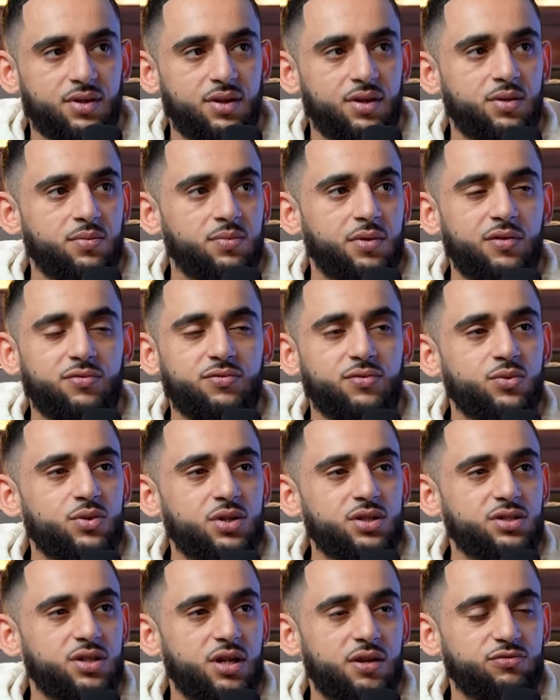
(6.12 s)
I've
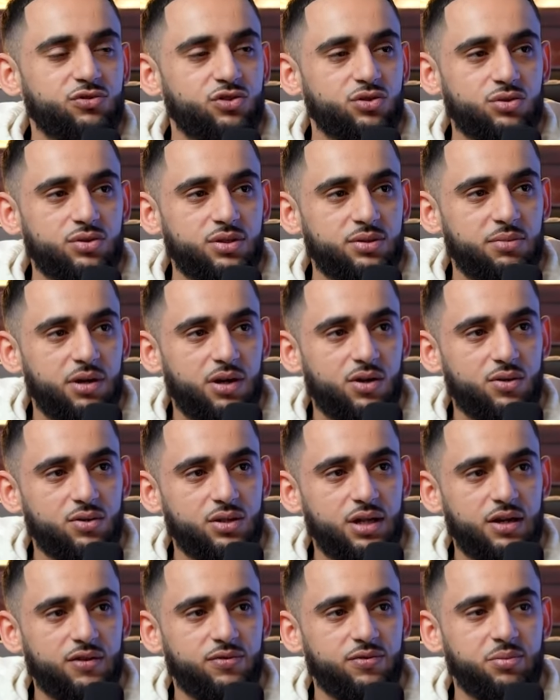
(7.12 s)
always loved jewellery my
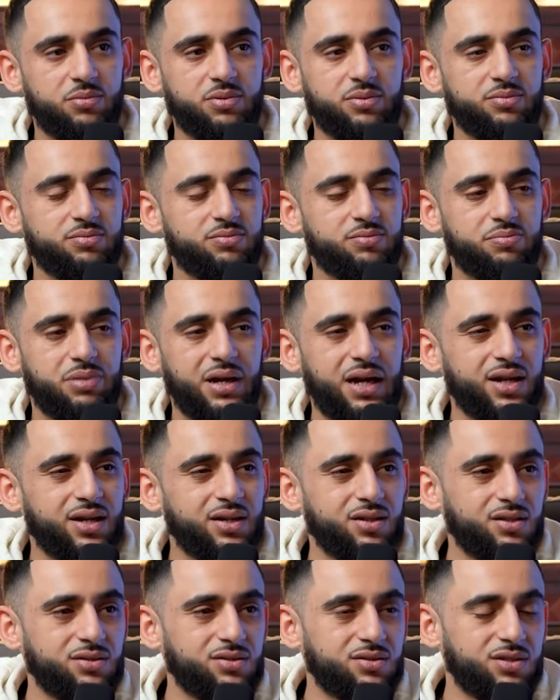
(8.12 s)
whole life. I've been
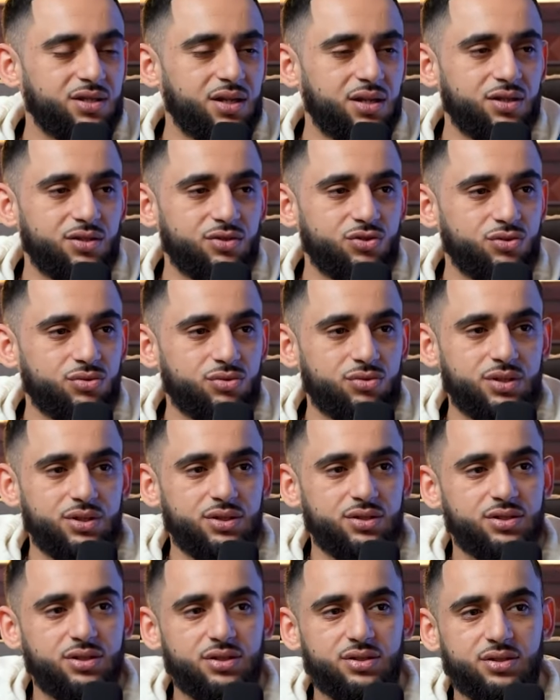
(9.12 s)
buying and selling
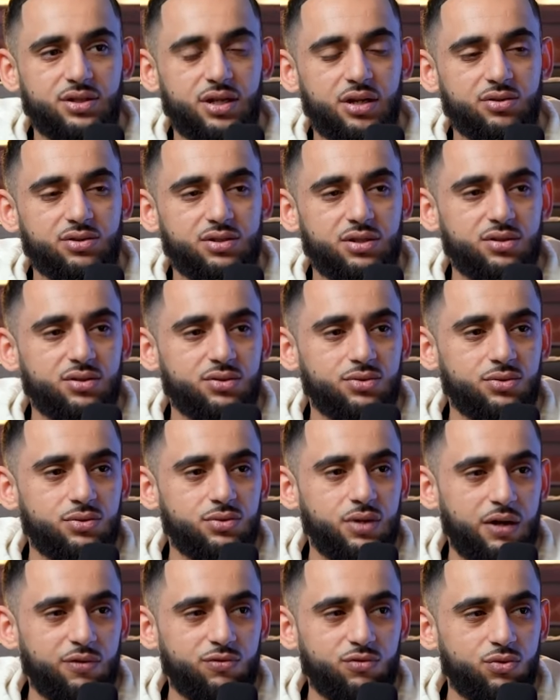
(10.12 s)
jewellery since I was
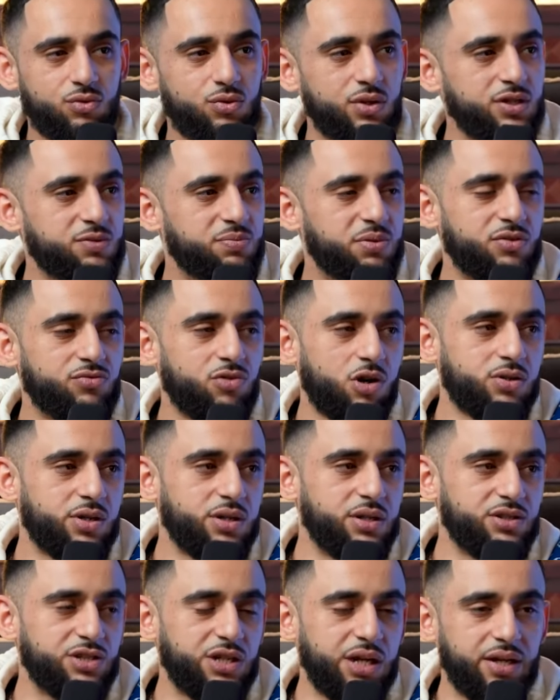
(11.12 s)
little. I've always been
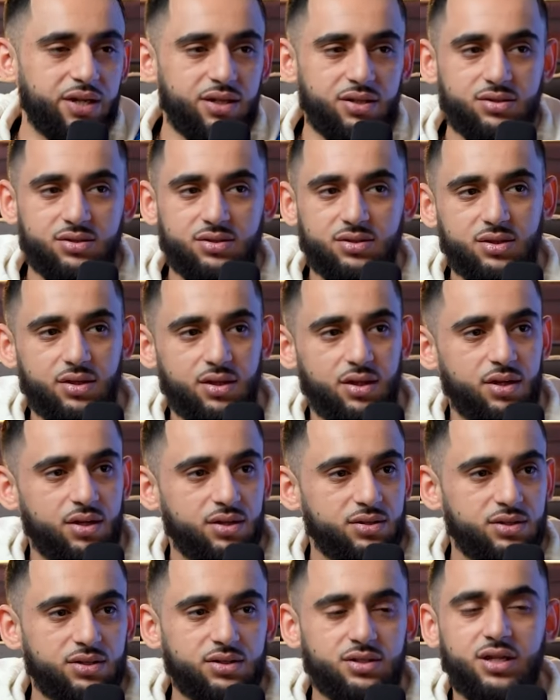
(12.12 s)
rocking chains
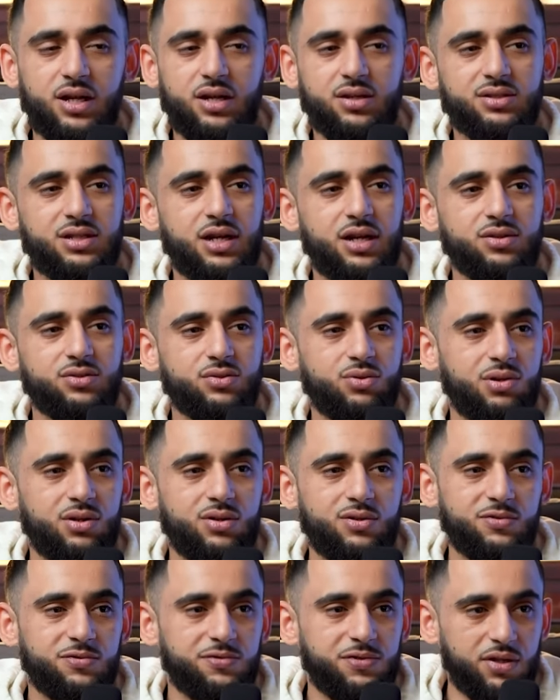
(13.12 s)
since I was like
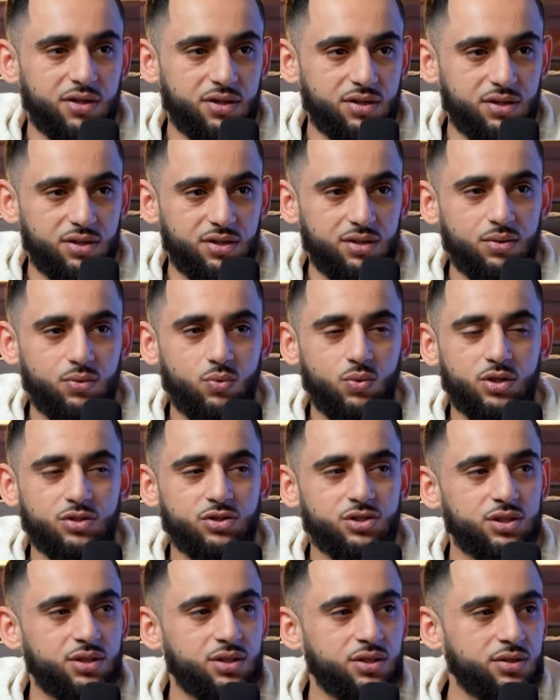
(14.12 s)
12, 13,
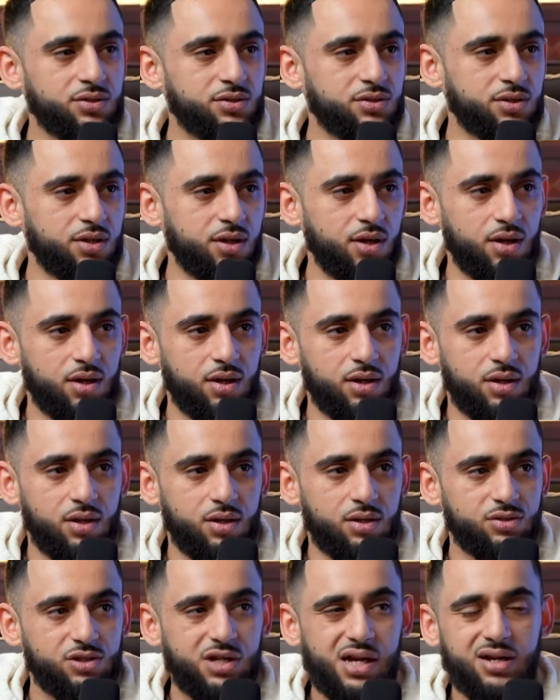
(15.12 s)
watches,
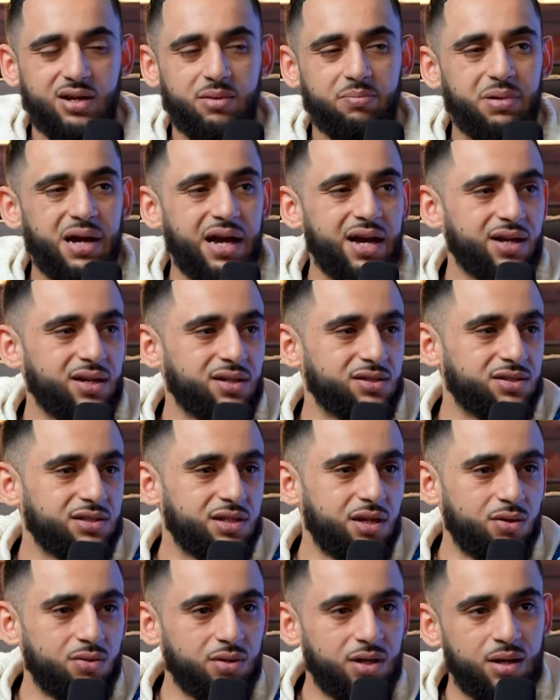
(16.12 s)
trying to buy and
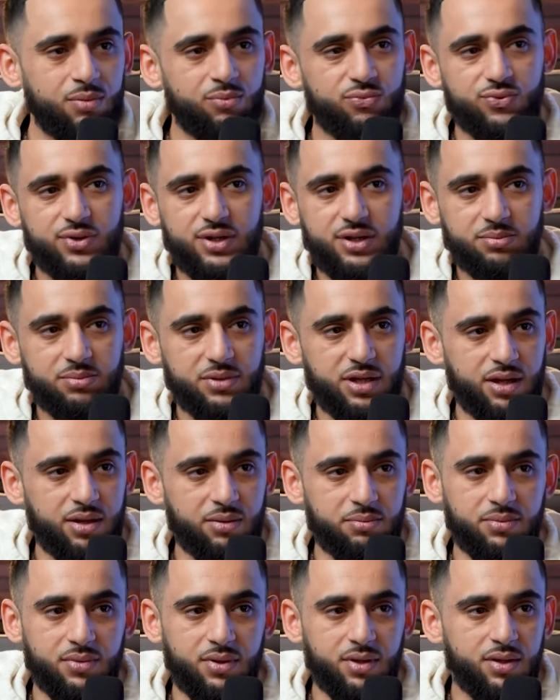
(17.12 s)
sell them, flip
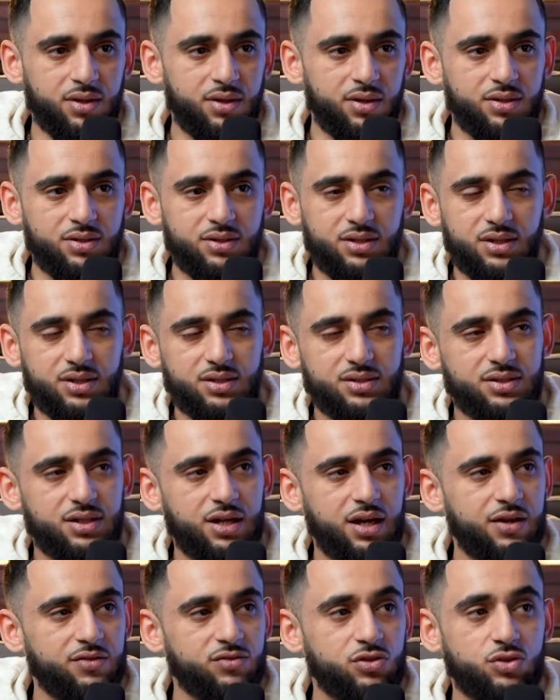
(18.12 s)
them, this,
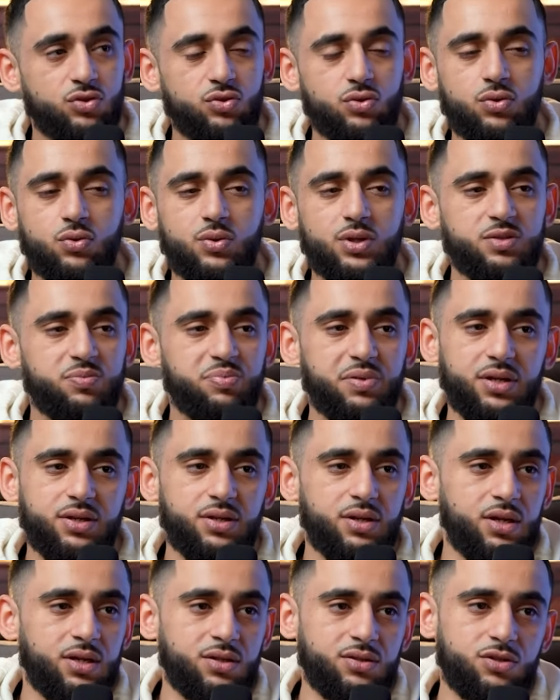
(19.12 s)
that, just always
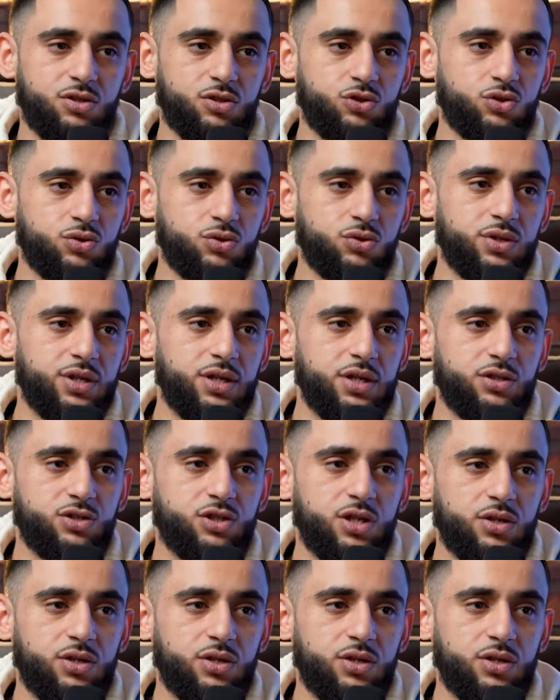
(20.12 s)
been into jewellery in